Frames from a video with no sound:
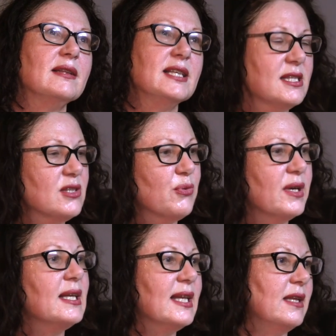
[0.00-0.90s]
this is
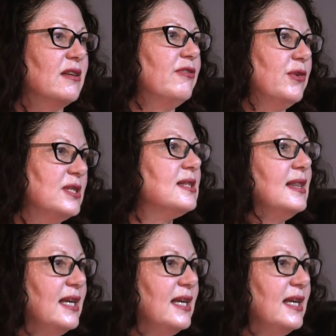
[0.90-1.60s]
really the first